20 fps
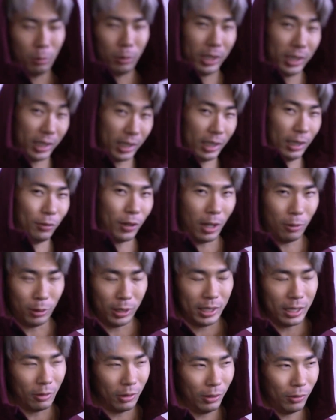165,
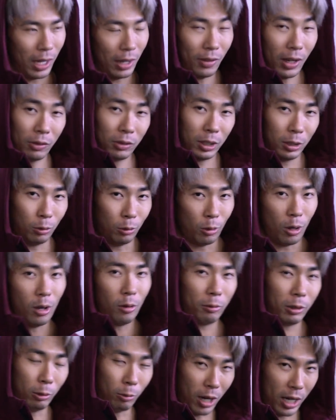175 after
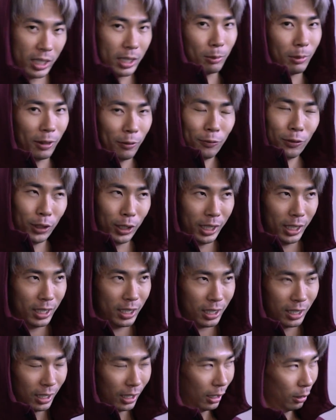rewatching my footage.